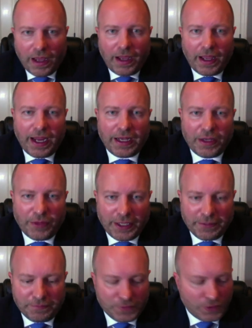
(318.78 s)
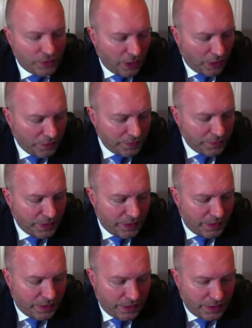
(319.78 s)
Anyway, so
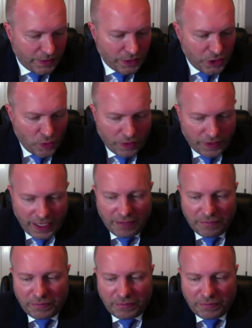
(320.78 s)
you would then